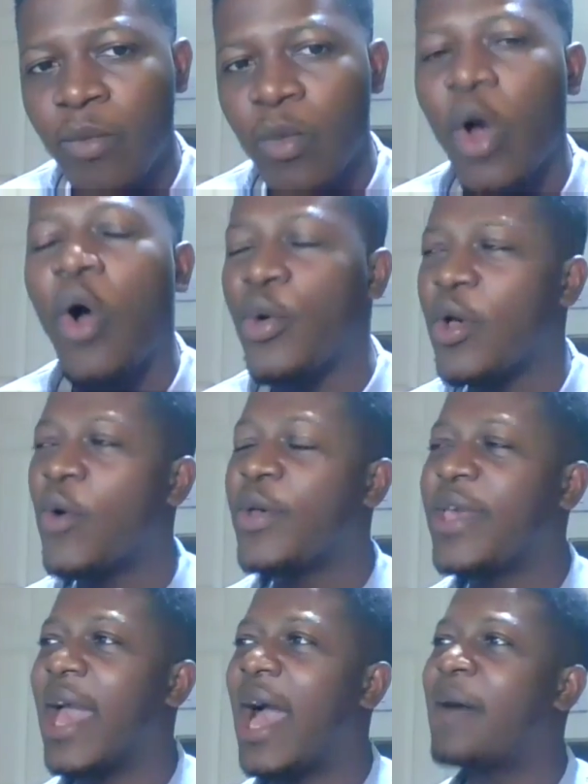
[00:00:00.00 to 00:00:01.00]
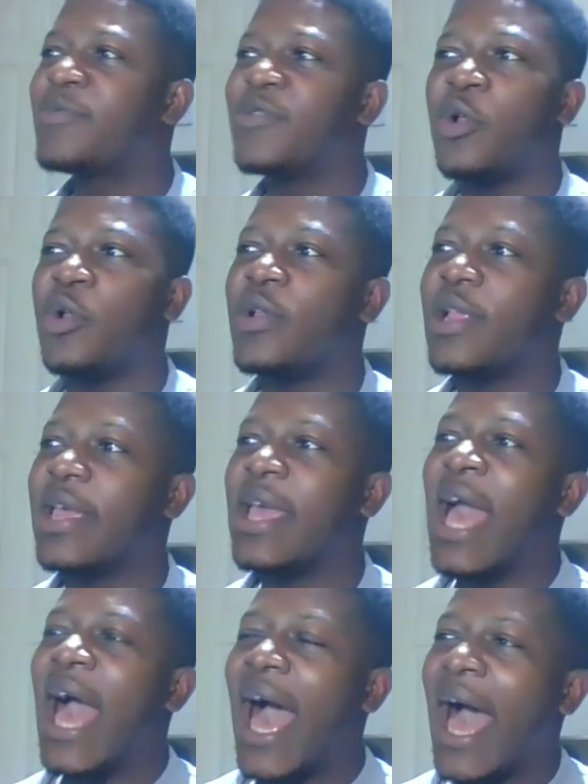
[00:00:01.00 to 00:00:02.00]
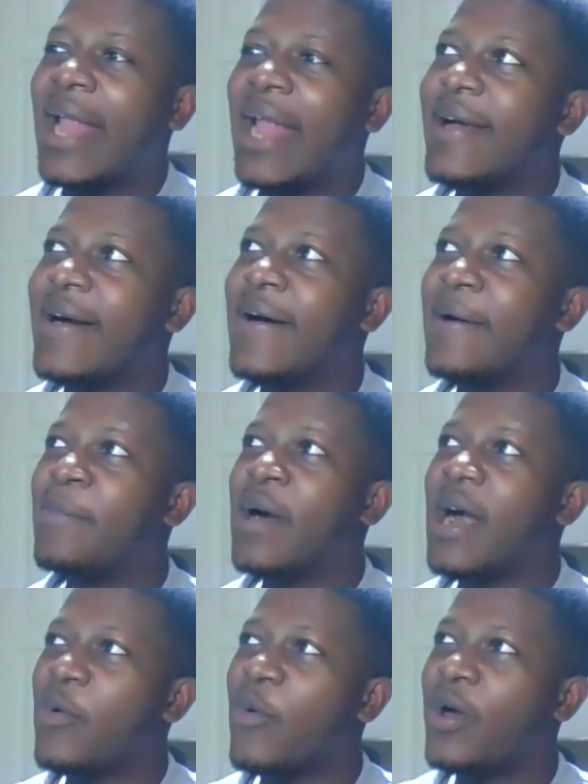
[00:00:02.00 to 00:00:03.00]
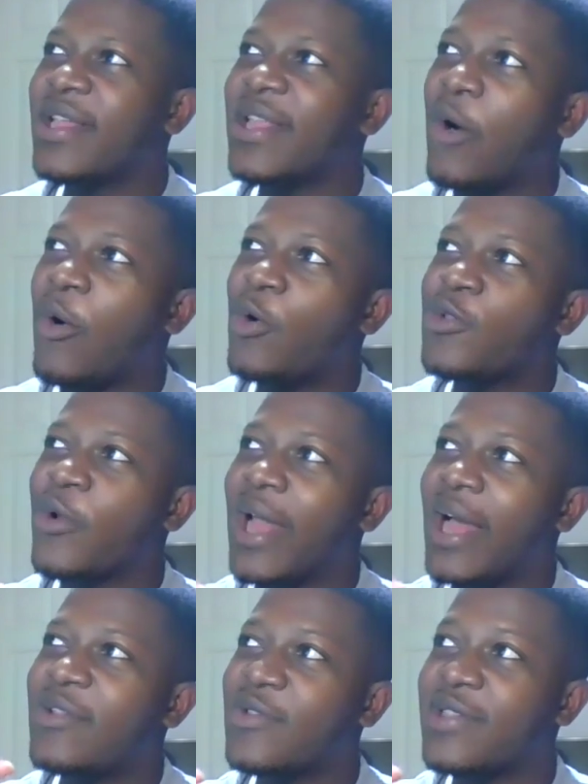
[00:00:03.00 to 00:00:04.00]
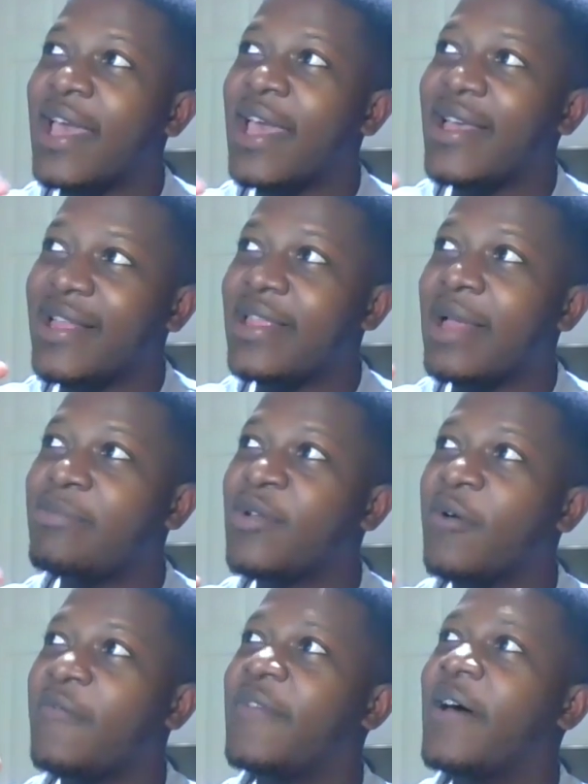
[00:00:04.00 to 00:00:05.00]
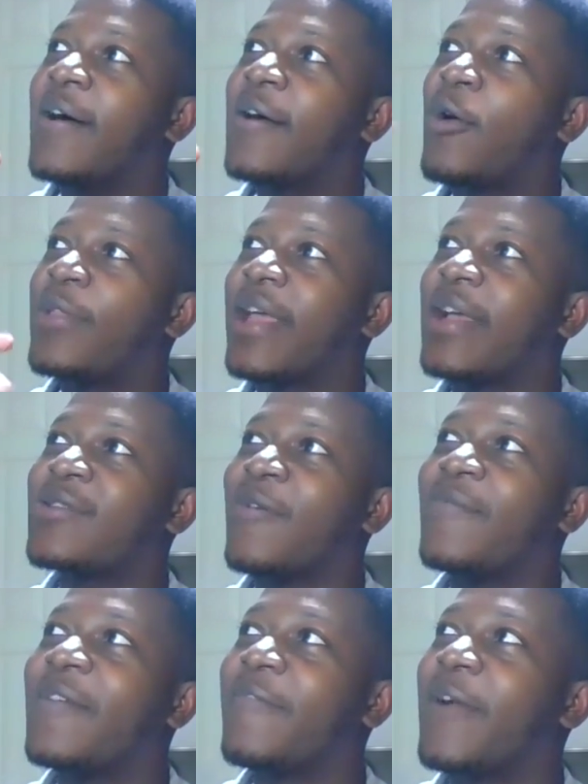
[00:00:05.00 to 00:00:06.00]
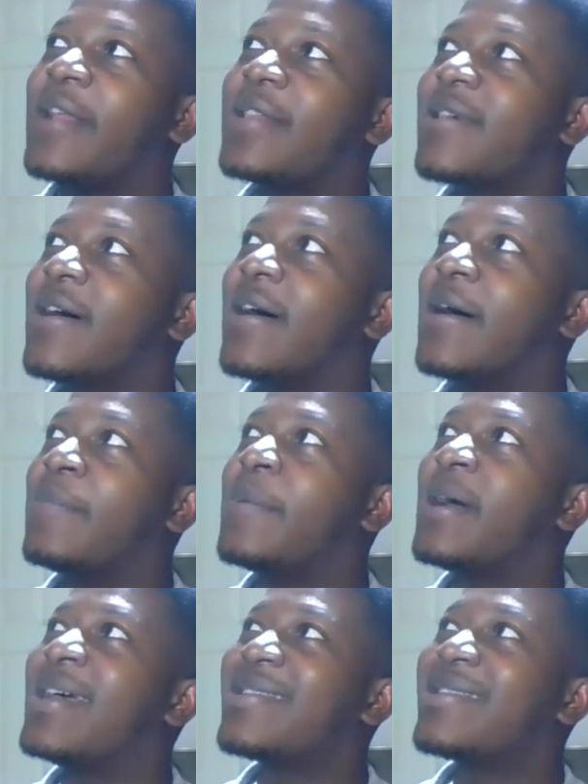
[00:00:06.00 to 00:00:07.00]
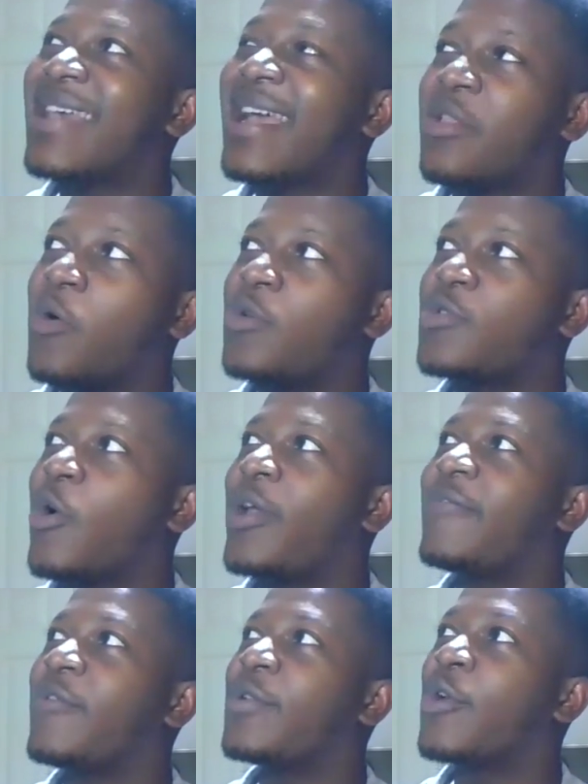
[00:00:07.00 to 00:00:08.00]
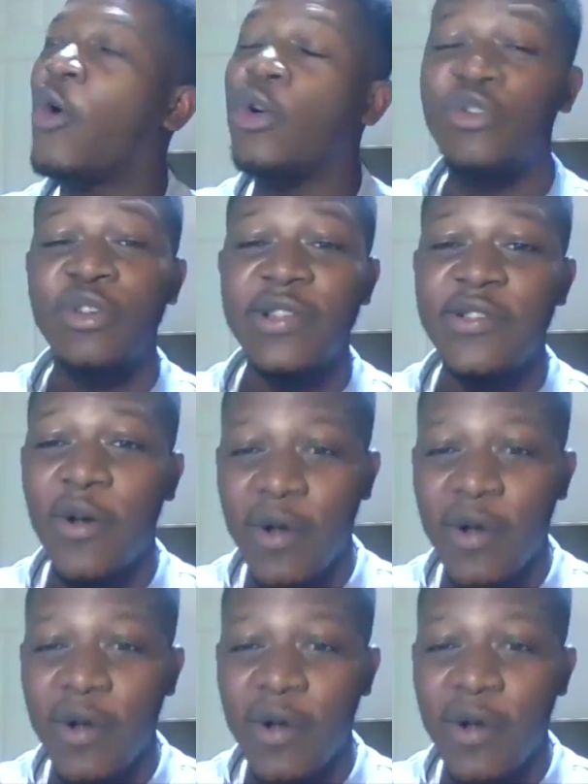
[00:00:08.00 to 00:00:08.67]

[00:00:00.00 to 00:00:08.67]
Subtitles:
Oh yeah, absolutely. And one thing I also like to say in terms of the context of different sectors or even countries